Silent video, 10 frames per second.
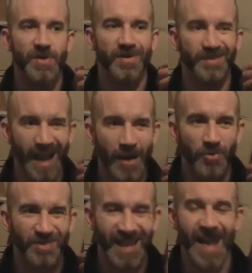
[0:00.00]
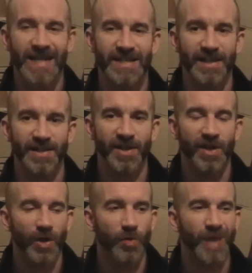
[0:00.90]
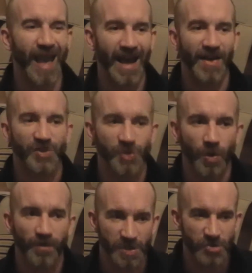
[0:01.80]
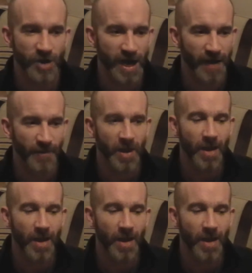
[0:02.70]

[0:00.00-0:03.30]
now tainted, who can't solve his crime,